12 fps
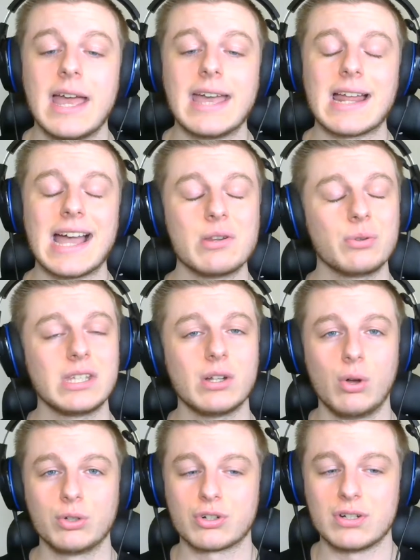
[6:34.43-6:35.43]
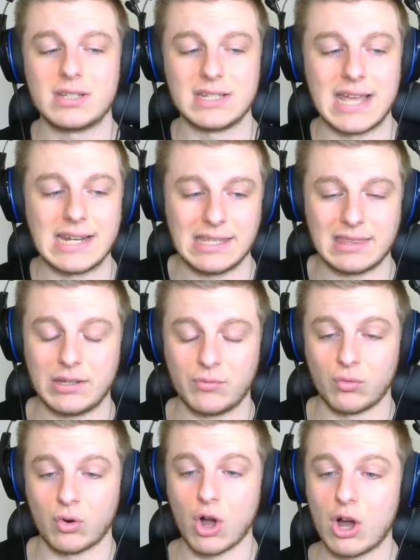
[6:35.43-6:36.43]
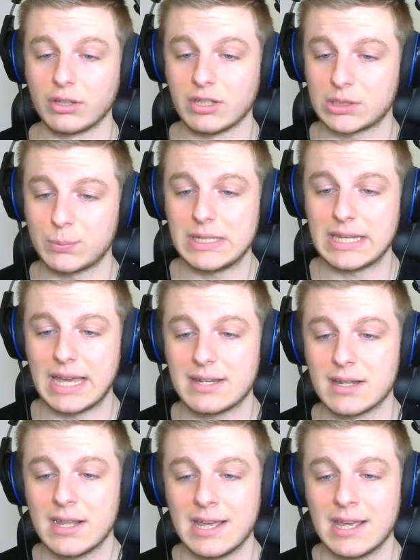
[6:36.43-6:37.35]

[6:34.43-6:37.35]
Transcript: And I don't think Ultra did anything wrong this weekend.